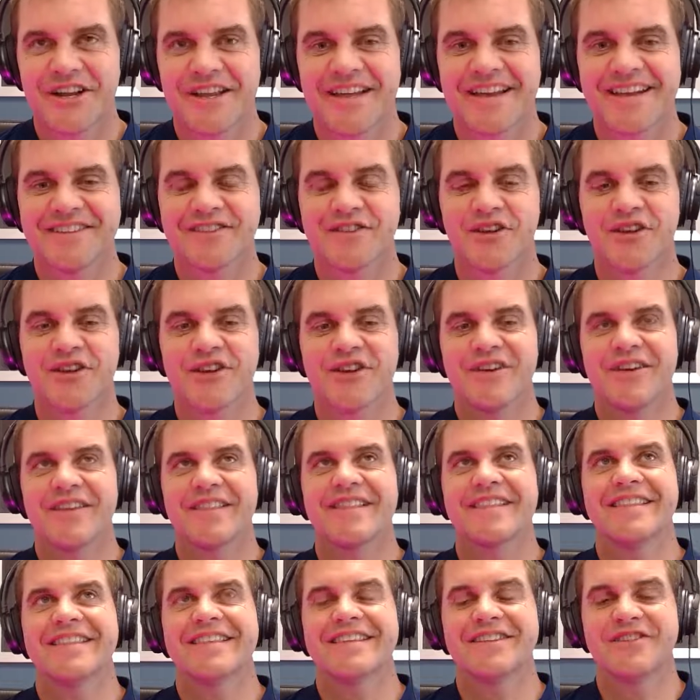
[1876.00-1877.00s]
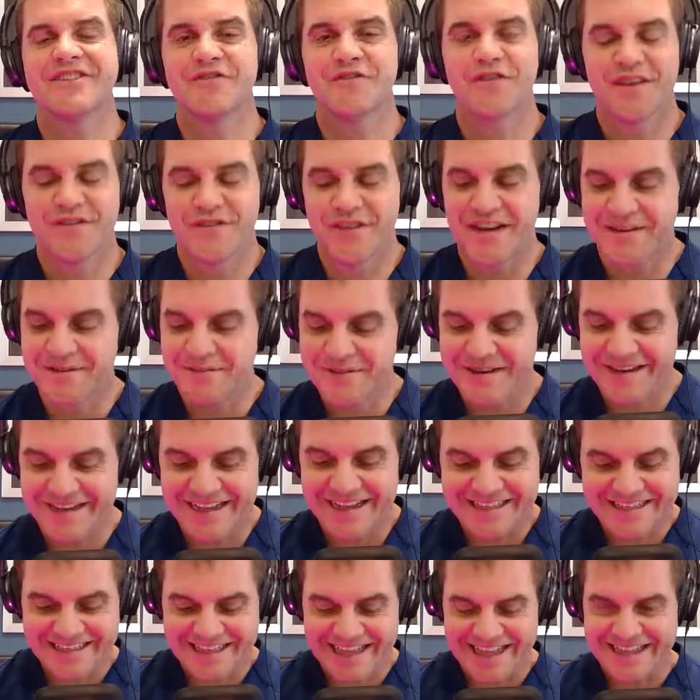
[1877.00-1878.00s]
Okay, so you've given
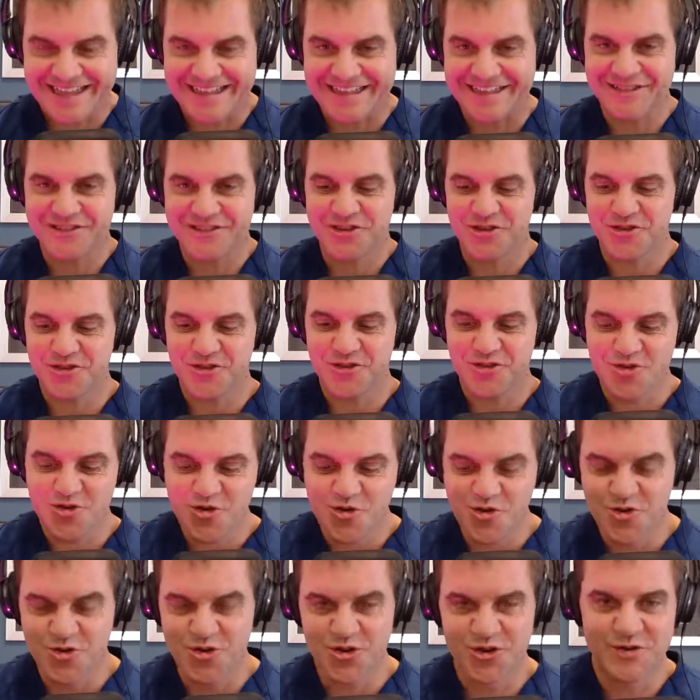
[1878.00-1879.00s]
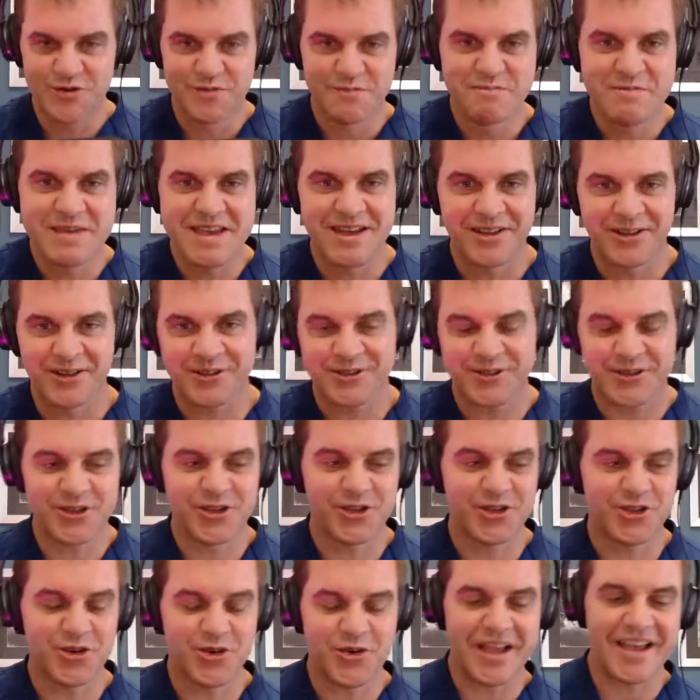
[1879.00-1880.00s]
us like this huge meal to
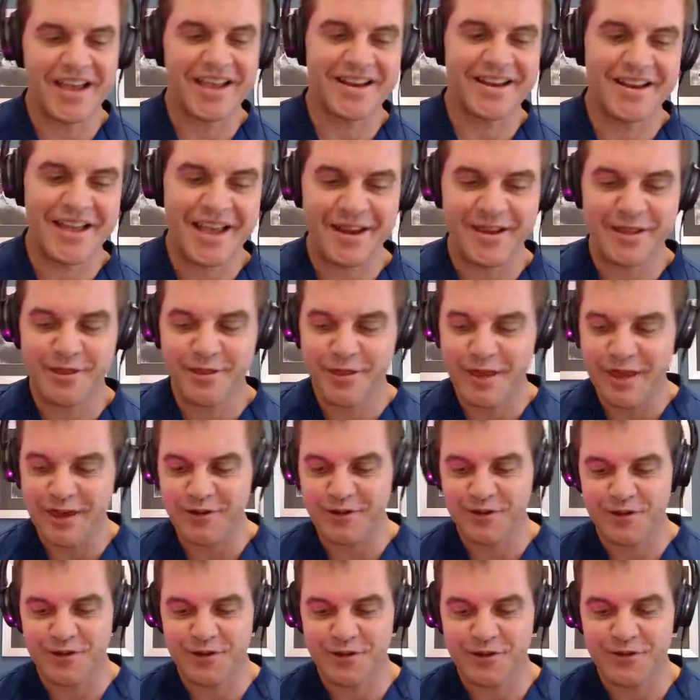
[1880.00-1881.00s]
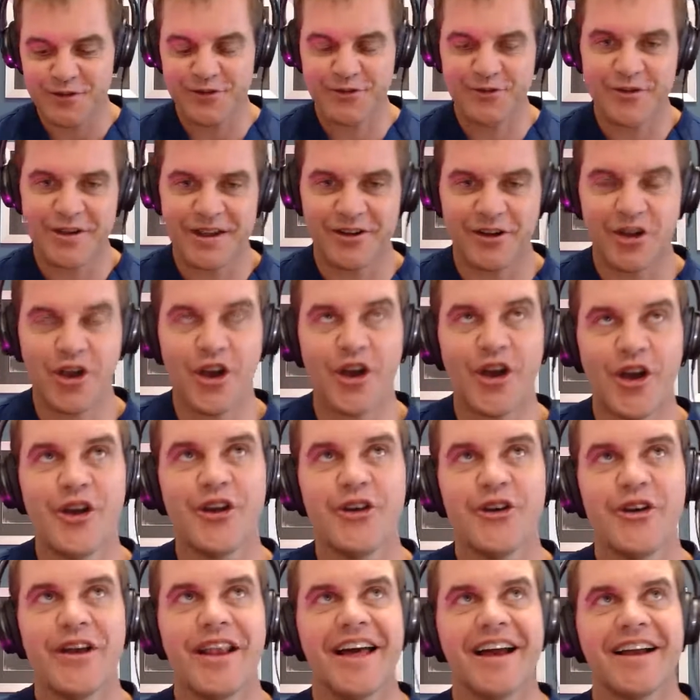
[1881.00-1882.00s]
enjoy and think through and
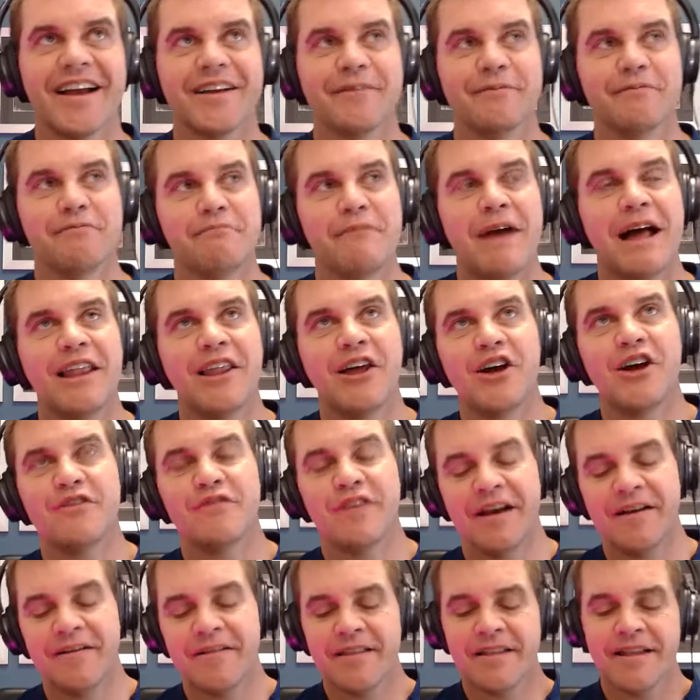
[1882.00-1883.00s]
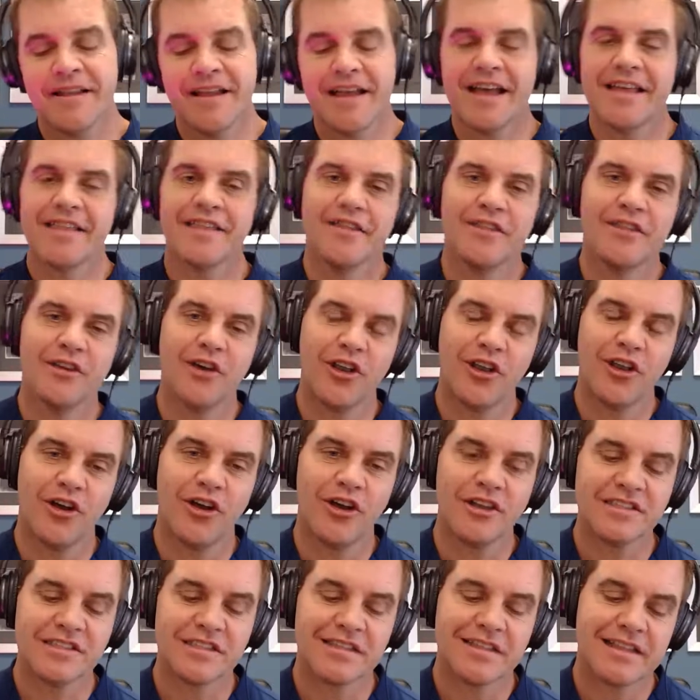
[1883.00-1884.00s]
go like mull over. The
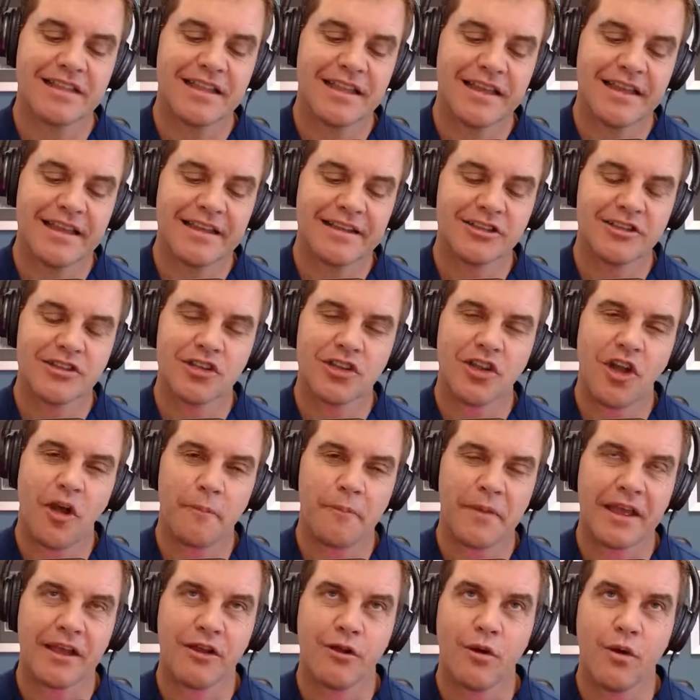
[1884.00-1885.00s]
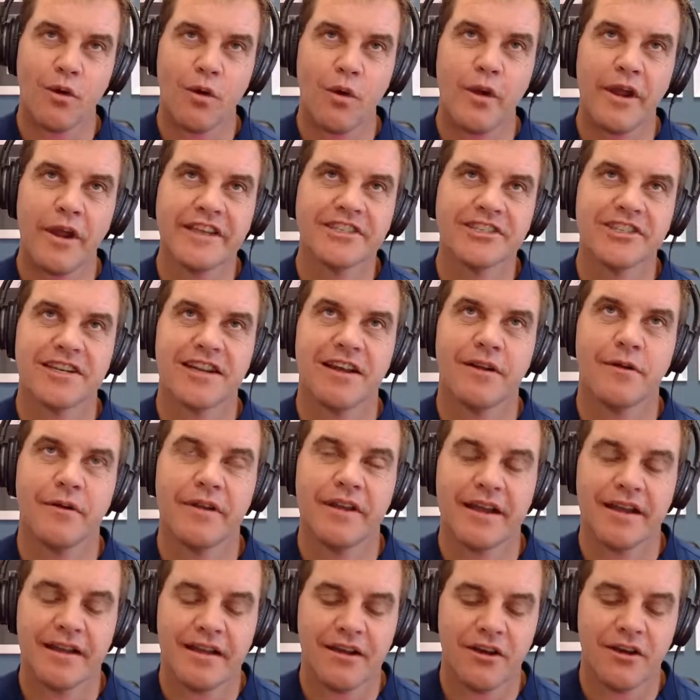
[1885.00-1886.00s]
last topic or question I
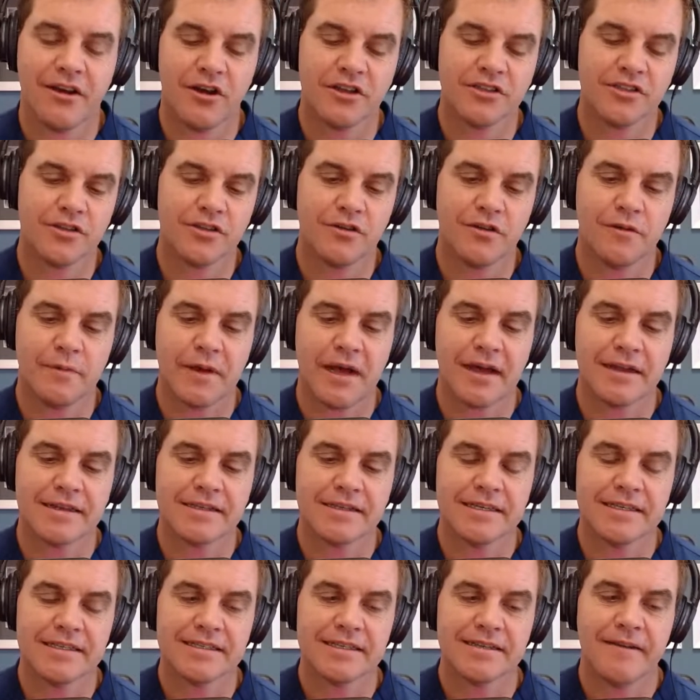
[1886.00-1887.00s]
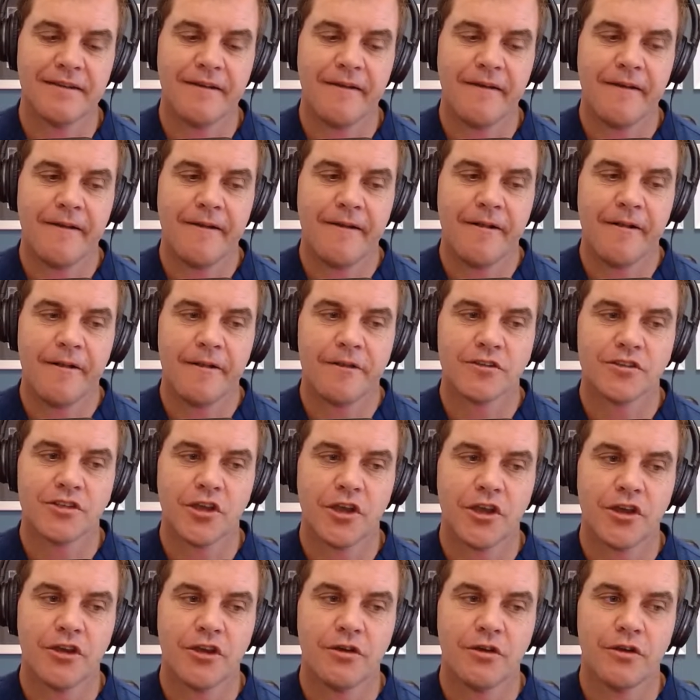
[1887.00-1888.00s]
want to ask you about is,
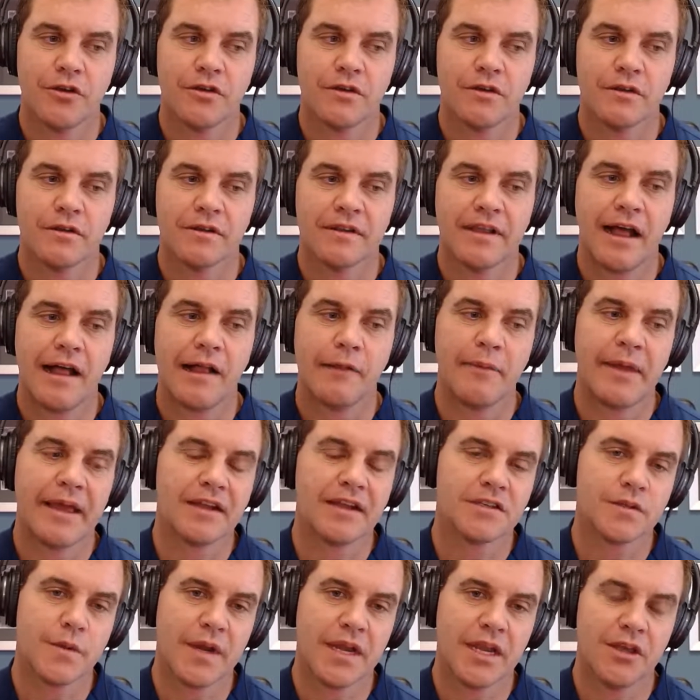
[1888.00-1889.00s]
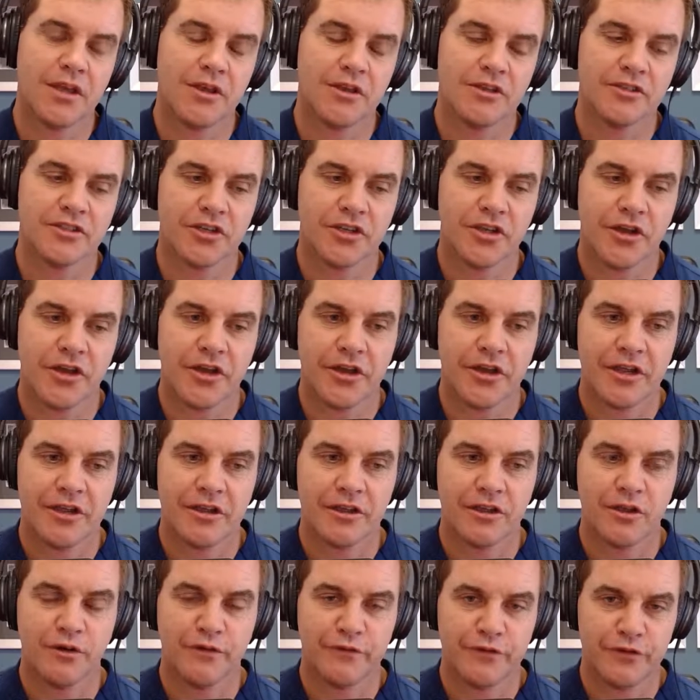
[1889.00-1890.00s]
so dial back 20 years ago,
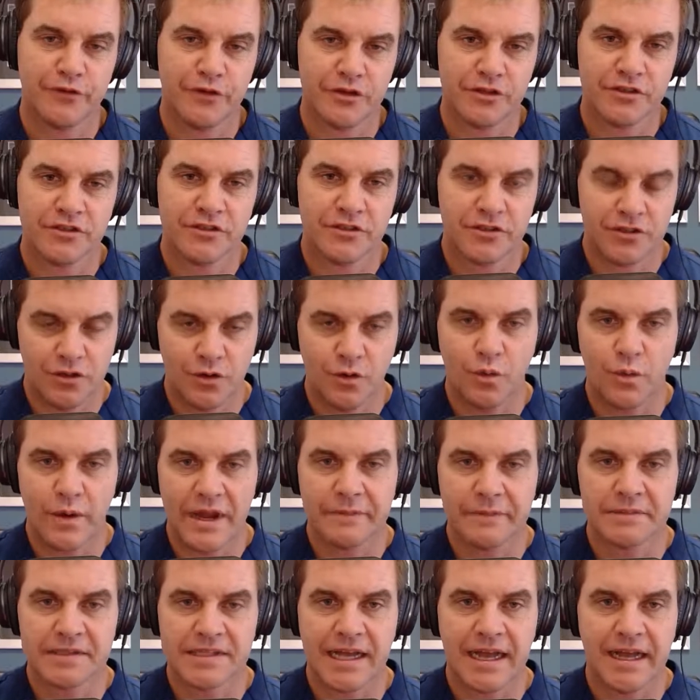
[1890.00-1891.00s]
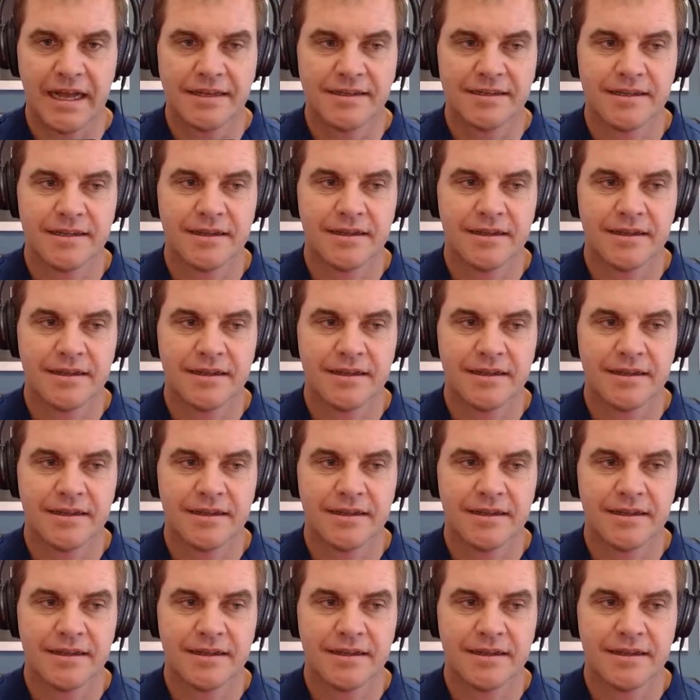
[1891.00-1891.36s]
your website.